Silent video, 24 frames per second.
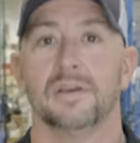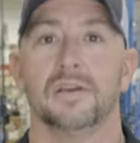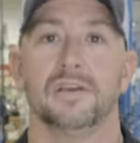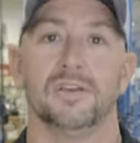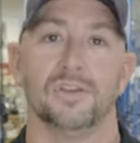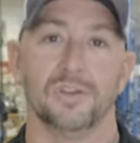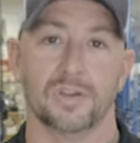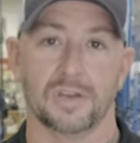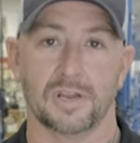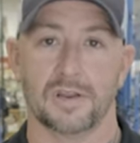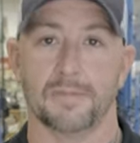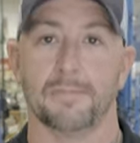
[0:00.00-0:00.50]

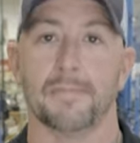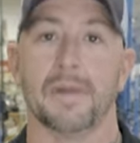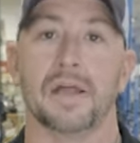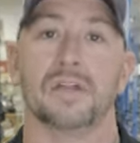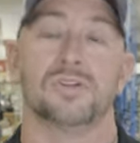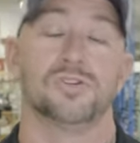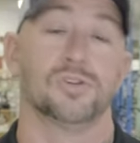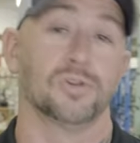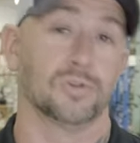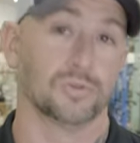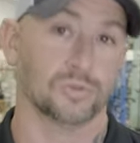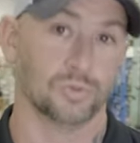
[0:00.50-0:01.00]
you're going to
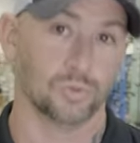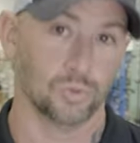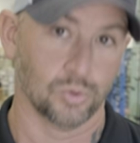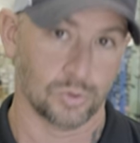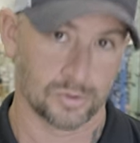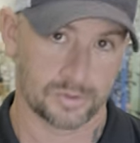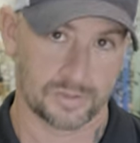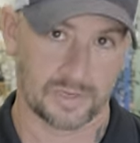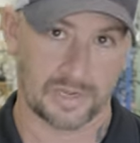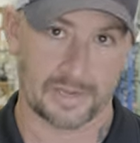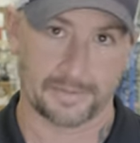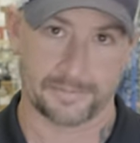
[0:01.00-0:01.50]
match your lure
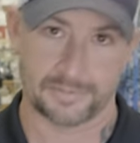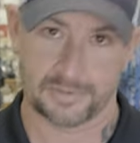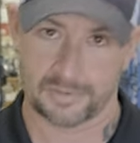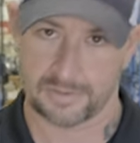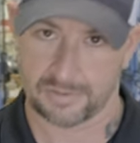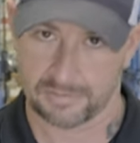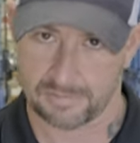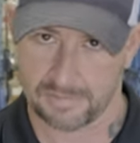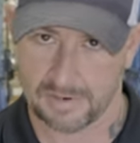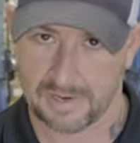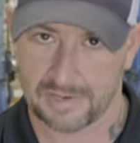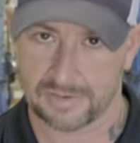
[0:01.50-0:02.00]
type to the
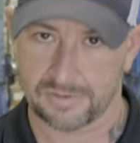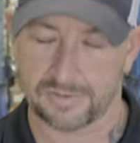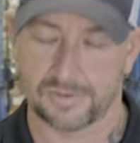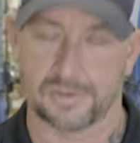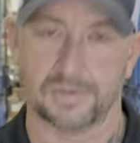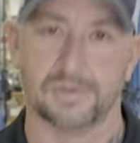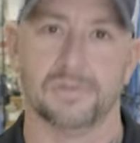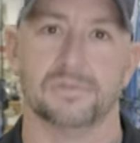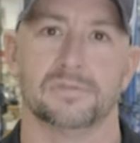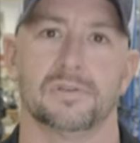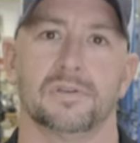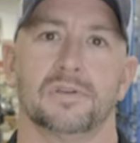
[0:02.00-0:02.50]
rod you're
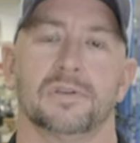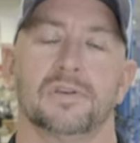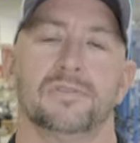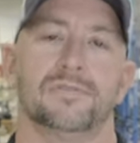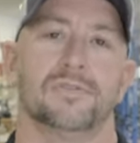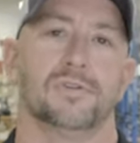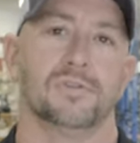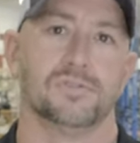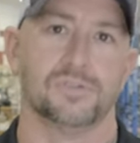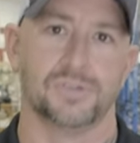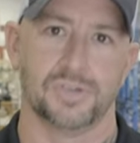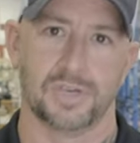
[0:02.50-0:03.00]
using. If
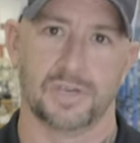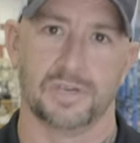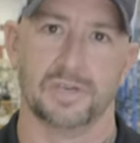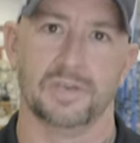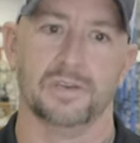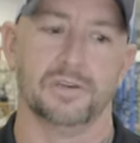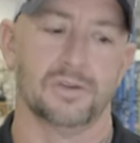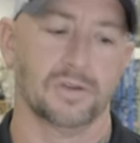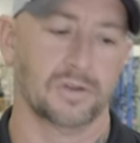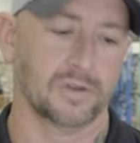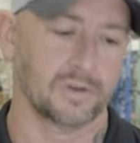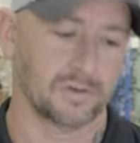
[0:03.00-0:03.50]
you're jigging,
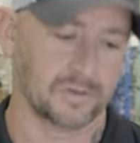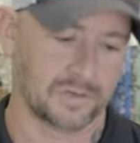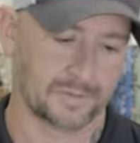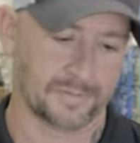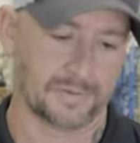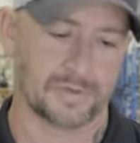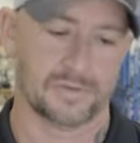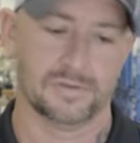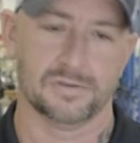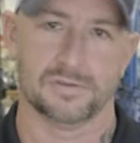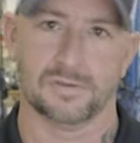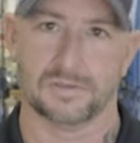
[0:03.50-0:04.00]
you're going to be
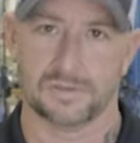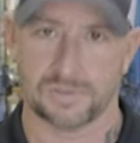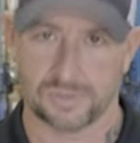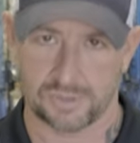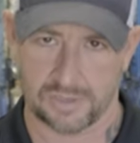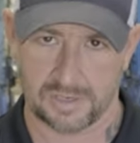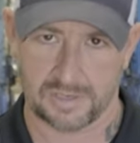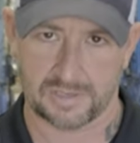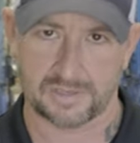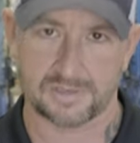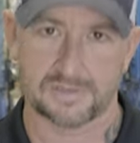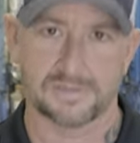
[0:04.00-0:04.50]
using
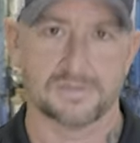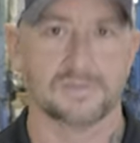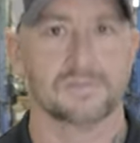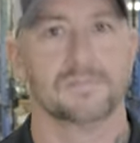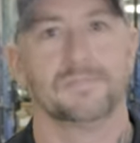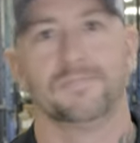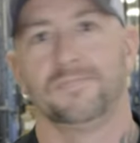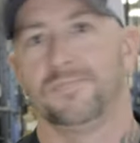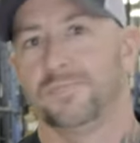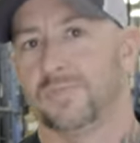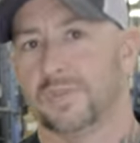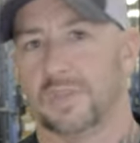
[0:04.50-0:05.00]
jigs.
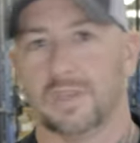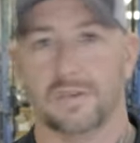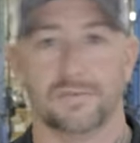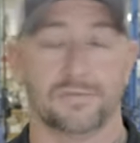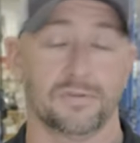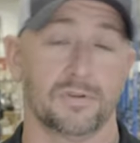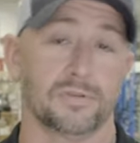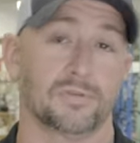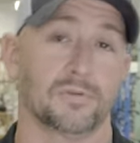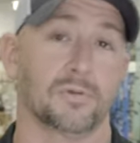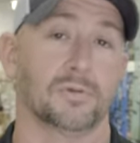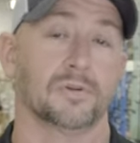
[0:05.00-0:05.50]
If
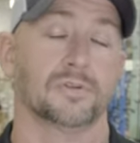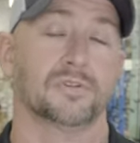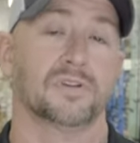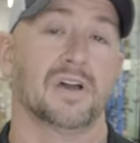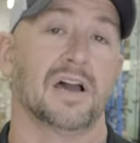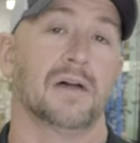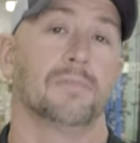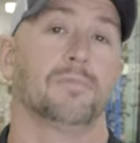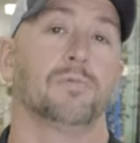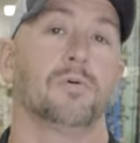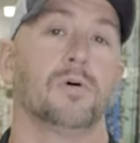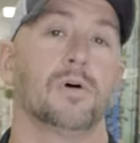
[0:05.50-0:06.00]
you're throwing
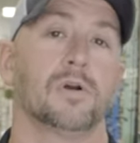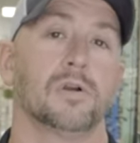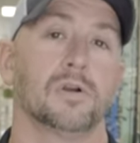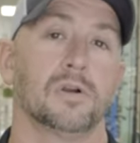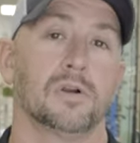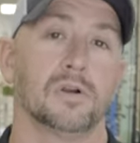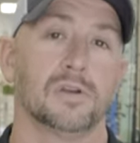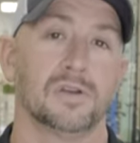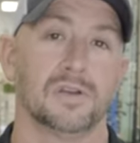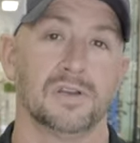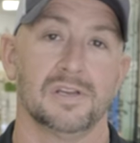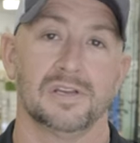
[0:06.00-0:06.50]
top
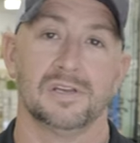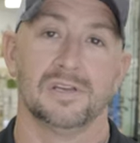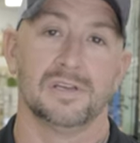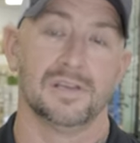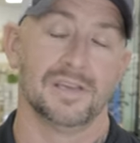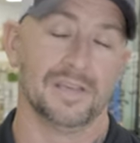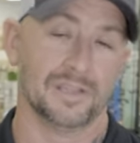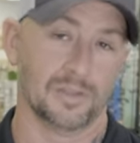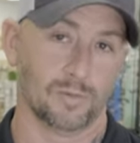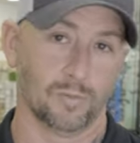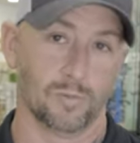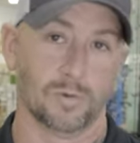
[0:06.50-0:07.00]
water,
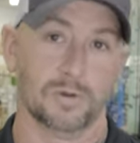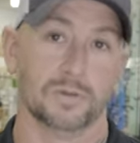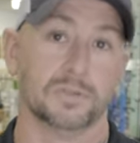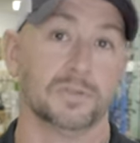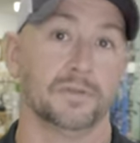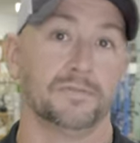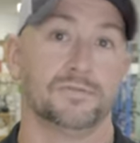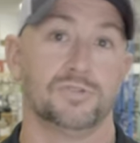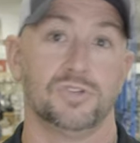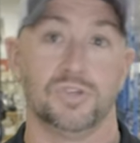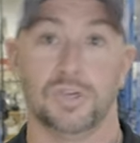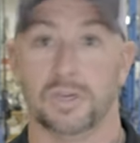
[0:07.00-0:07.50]
in the world
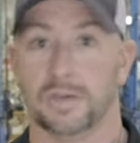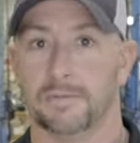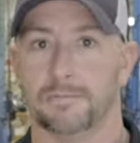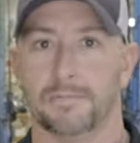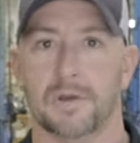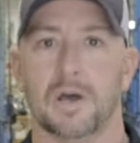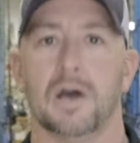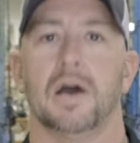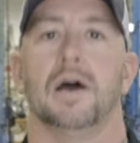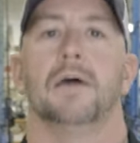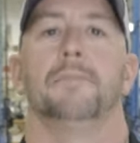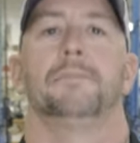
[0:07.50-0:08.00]
of jig and
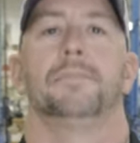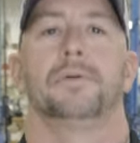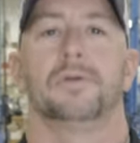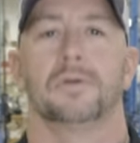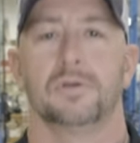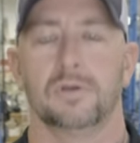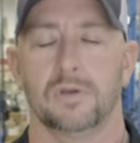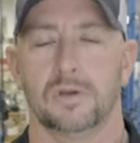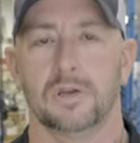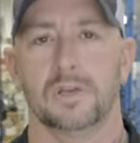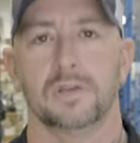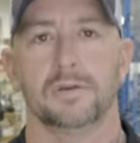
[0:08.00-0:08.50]
pop,
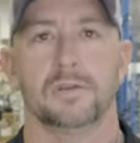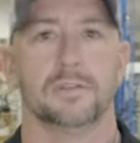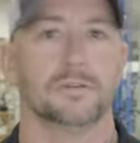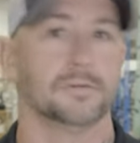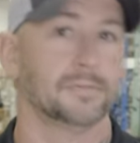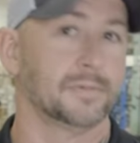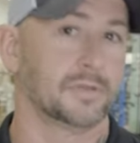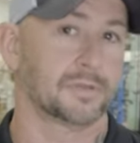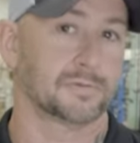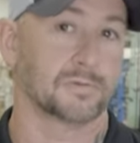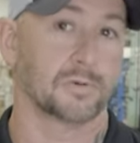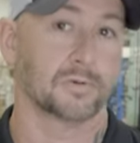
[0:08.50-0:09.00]
you're going to either
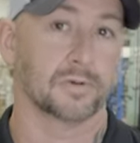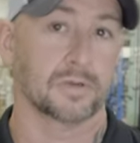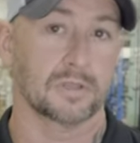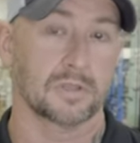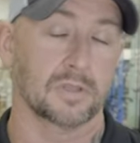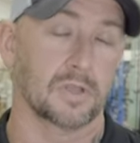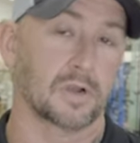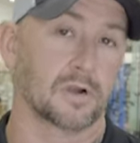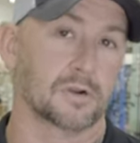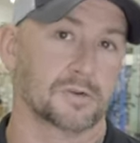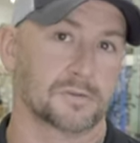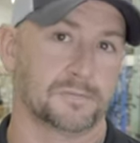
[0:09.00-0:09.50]
be throwing a
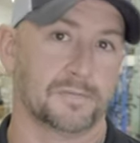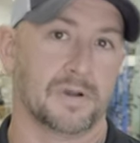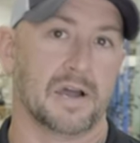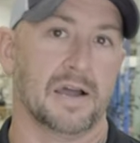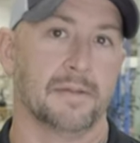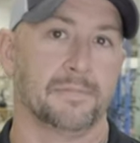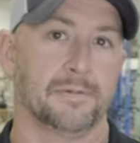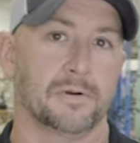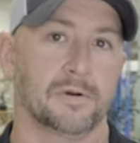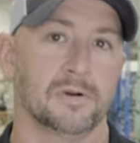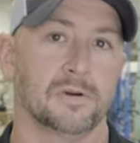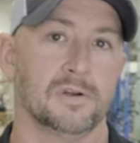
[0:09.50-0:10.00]
large
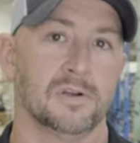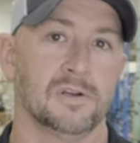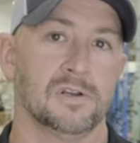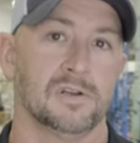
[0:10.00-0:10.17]
popper,